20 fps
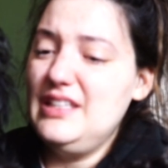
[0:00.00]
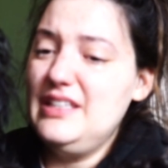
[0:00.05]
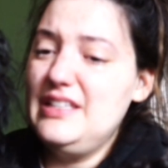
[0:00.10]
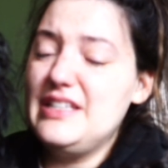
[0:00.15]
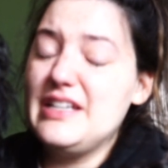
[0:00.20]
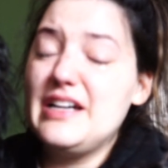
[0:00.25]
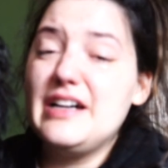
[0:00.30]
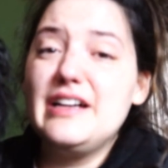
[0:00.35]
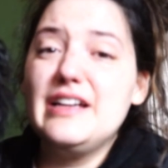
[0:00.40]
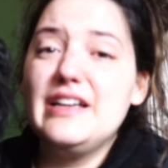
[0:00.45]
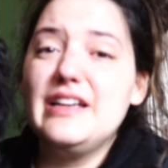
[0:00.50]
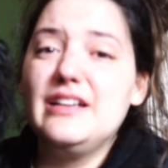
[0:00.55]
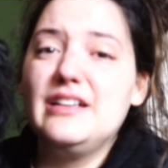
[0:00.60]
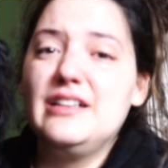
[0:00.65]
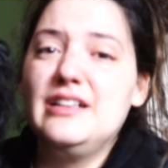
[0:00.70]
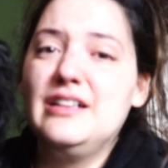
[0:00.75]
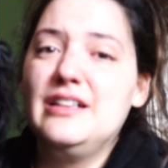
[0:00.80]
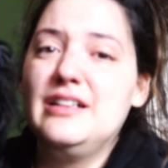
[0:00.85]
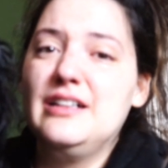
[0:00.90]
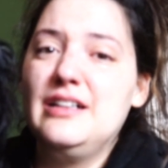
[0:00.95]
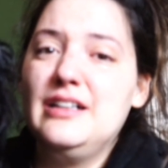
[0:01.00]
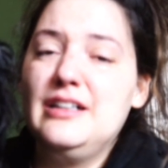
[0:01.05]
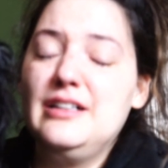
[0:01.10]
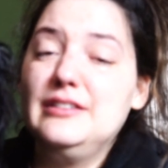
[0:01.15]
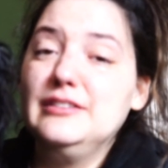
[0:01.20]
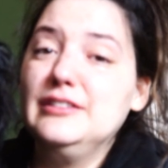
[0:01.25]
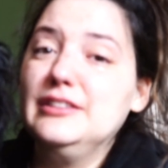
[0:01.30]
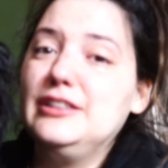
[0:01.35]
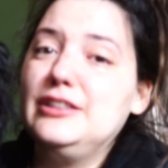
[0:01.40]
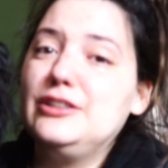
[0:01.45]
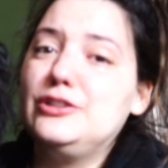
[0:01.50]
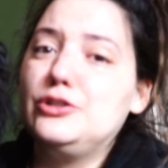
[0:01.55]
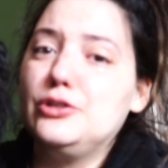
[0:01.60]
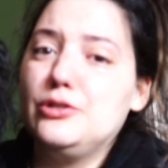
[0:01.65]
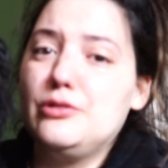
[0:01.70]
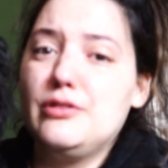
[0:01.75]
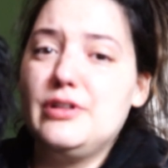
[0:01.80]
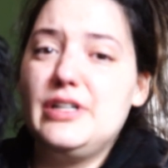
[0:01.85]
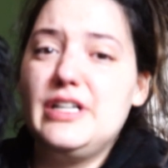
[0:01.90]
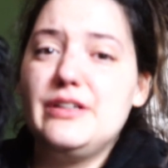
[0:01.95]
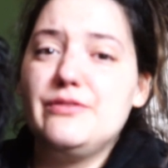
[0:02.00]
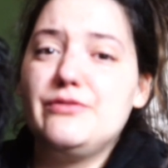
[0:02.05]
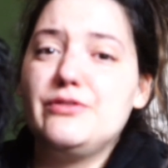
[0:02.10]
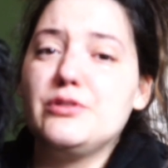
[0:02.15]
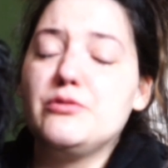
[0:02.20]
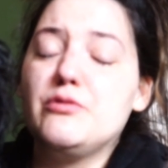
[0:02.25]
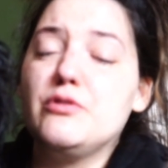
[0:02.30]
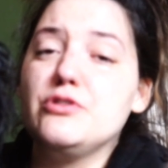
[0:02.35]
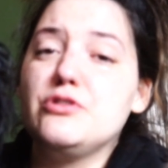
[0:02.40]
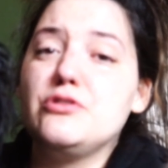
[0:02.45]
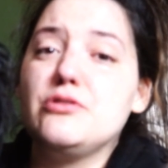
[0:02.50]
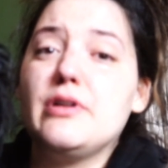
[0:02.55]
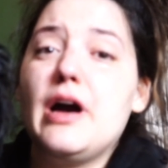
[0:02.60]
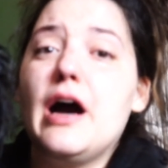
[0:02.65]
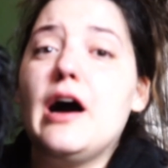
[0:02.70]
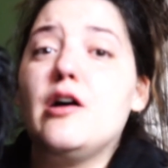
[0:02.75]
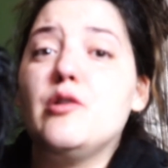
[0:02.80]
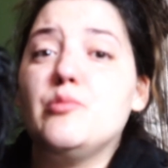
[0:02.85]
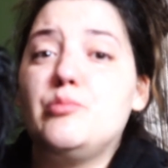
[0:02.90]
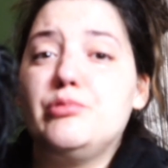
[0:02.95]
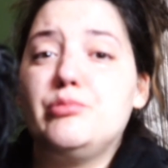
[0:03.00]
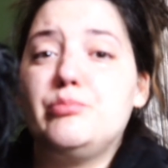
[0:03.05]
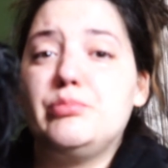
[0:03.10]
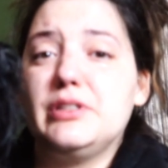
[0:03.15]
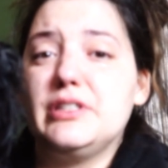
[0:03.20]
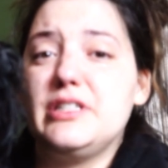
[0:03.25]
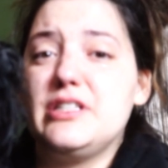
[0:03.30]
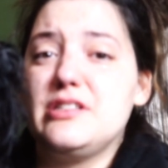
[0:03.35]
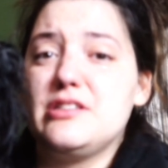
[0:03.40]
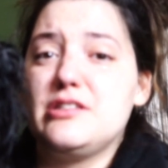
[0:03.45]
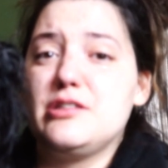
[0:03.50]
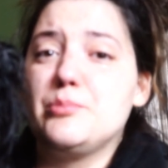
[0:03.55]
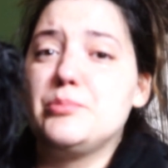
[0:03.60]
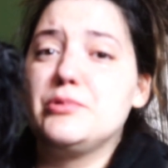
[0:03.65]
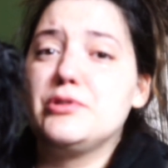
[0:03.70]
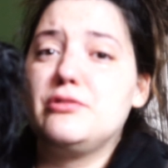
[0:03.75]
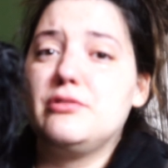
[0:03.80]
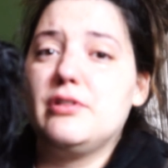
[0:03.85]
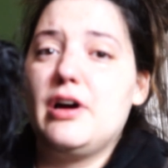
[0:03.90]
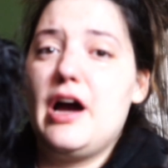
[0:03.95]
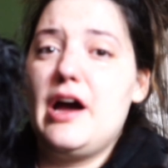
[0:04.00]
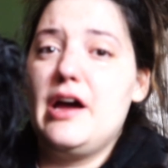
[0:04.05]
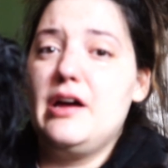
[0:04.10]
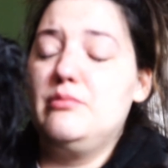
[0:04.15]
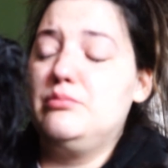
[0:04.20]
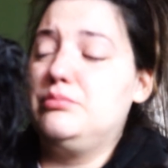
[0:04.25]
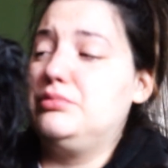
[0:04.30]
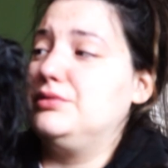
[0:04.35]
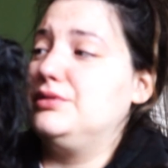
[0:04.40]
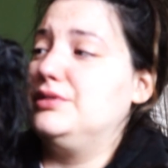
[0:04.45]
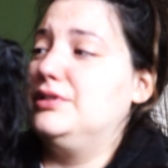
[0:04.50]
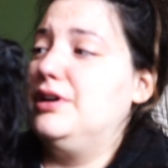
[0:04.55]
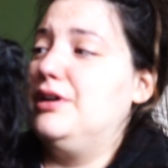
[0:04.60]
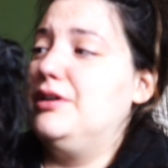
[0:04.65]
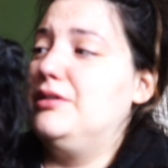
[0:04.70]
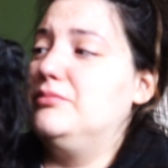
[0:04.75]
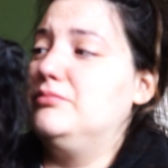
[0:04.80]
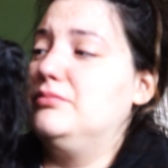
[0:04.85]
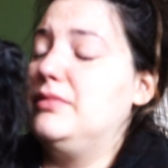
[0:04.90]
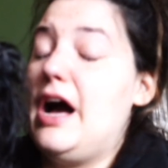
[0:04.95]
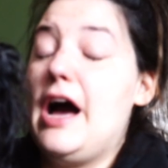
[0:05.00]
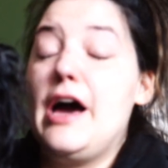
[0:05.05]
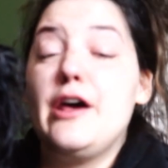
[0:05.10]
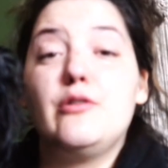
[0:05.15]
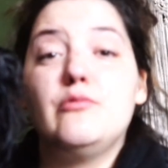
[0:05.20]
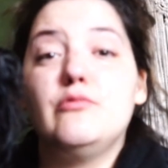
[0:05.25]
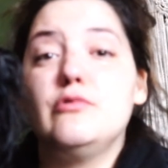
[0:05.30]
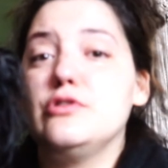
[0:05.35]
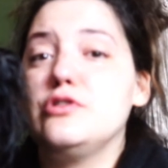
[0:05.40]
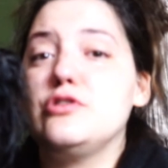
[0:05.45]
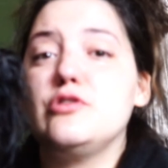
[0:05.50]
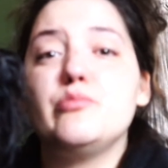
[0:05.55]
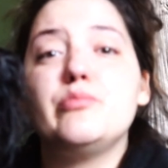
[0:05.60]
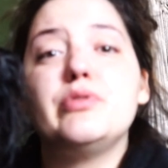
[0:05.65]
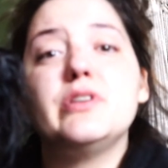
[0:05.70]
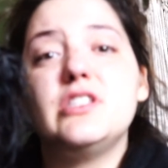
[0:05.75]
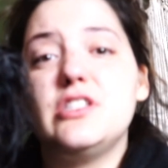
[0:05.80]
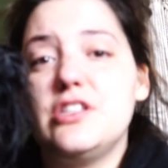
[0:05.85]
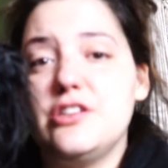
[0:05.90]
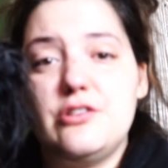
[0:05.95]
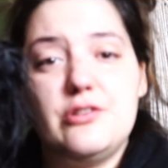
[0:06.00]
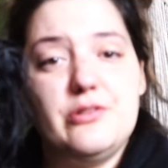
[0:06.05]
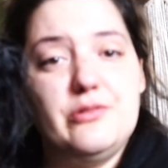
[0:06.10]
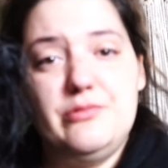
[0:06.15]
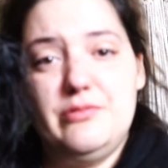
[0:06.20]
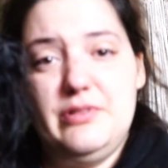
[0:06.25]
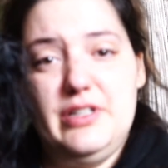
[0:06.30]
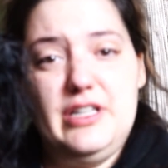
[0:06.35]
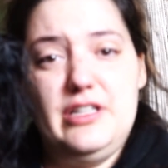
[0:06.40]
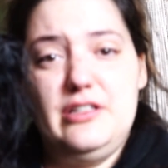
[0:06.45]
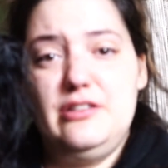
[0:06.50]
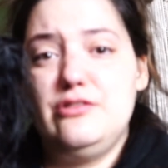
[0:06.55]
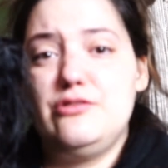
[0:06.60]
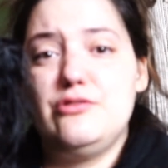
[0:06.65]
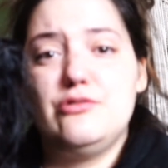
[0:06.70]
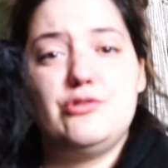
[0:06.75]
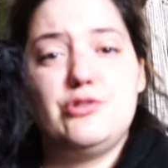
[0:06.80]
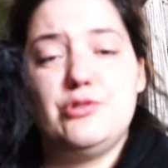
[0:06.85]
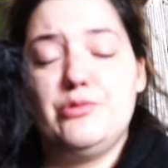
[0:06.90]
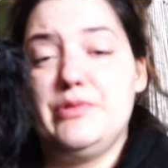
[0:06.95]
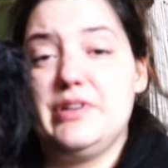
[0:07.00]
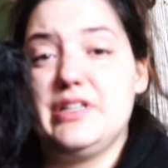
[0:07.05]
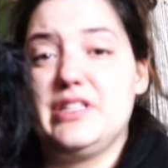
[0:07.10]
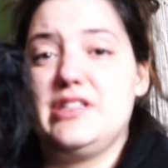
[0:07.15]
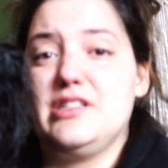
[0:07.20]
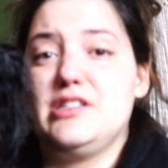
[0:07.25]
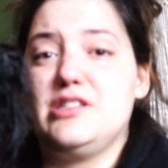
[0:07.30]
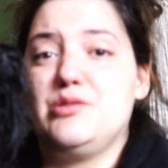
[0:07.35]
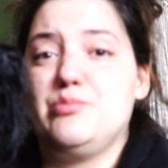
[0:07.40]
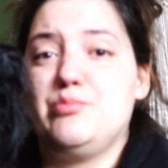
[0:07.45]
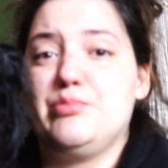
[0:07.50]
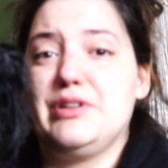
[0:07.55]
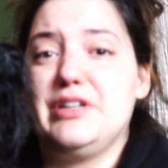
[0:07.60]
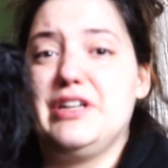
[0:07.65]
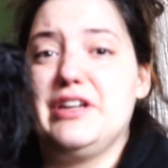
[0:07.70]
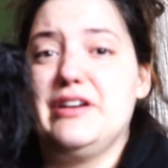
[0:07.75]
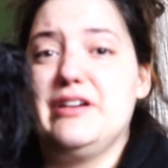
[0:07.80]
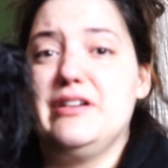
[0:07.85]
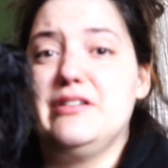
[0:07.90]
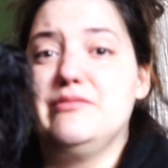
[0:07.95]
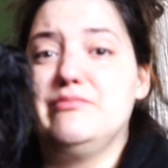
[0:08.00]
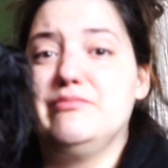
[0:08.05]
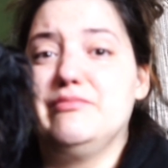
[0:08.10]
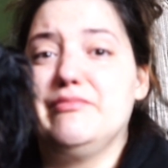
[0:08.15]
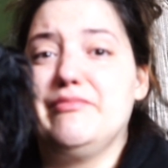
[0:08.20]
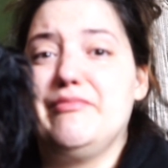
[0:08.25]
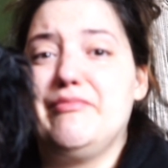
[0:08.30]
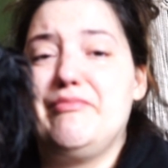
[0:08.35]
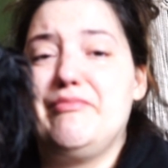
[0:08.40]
yeah. So if you want to help, please subscribe. I don't want to pity you into doing this, but I'm